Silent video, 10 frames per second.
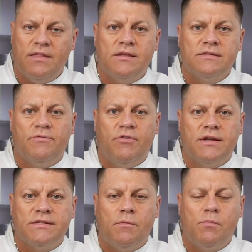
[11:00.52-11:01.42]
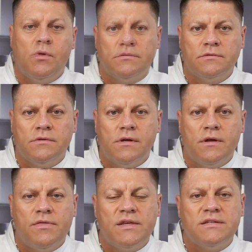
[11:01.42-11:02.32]
this for example.
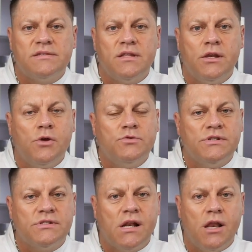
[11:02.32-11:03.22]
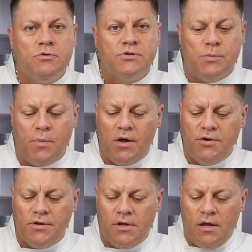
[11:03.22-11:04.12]
This is the lotus closed
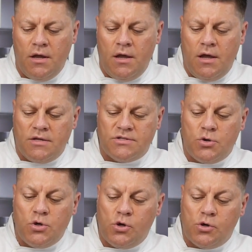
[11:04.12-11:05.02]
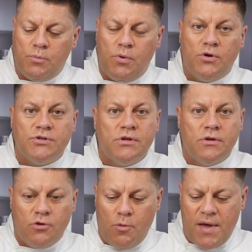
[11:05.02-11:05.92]
bud. So you could put
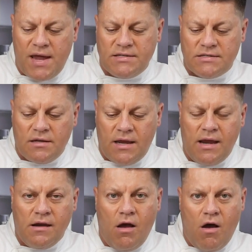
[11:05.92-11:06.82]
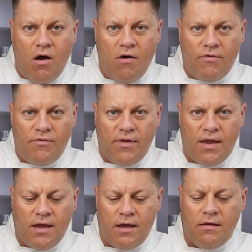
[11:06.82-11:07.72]
your paste in half of
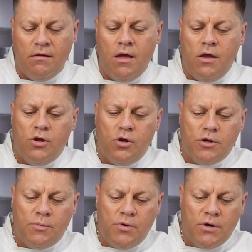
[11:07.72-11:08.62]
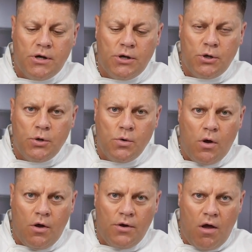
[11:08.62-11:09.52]
here, you could put glue
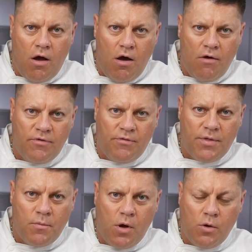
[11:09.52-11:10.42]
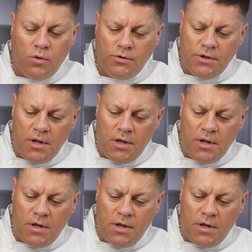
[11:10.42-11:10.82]
on half of the mould,